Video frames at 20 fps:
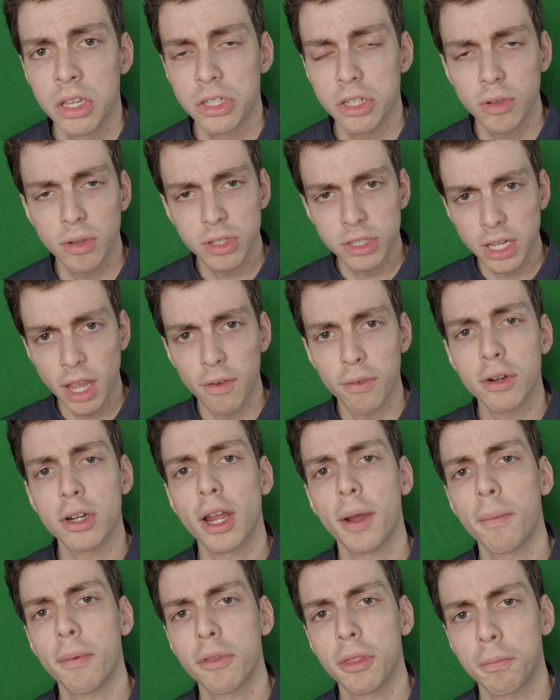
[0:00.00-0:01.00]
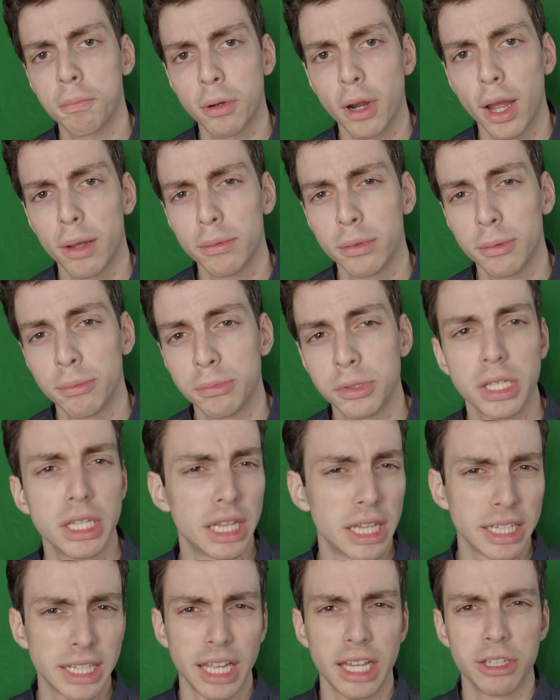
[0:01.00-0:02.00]
So let's cover a couple of the problems
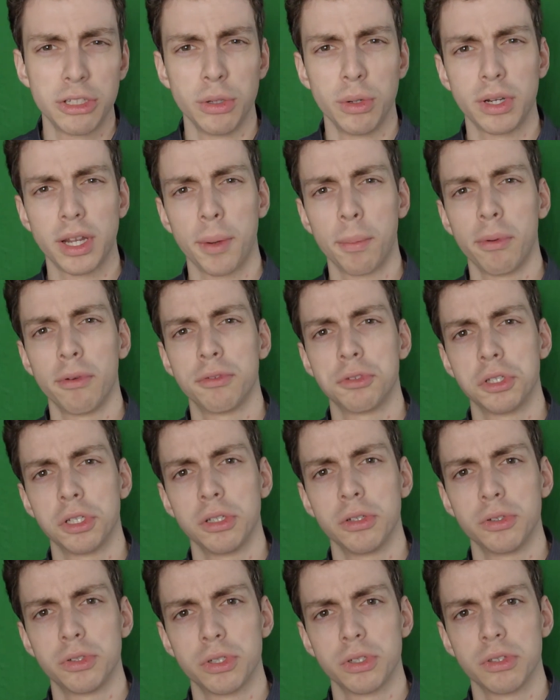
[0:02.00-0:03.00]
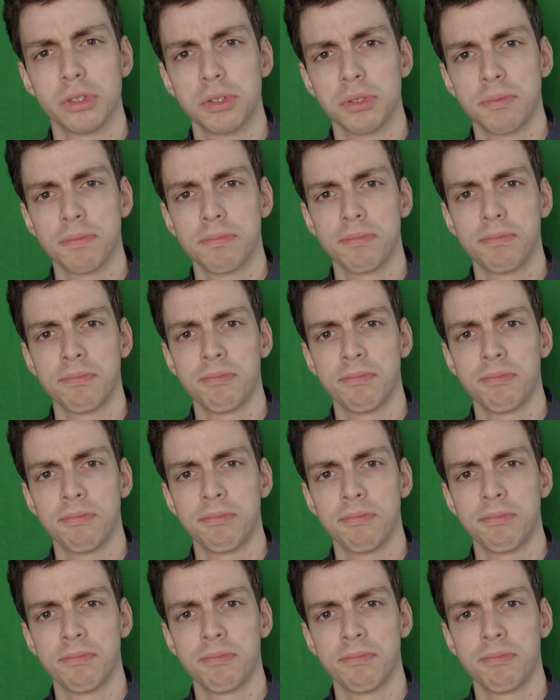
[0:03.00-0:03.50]
and then get into a couple of solutions.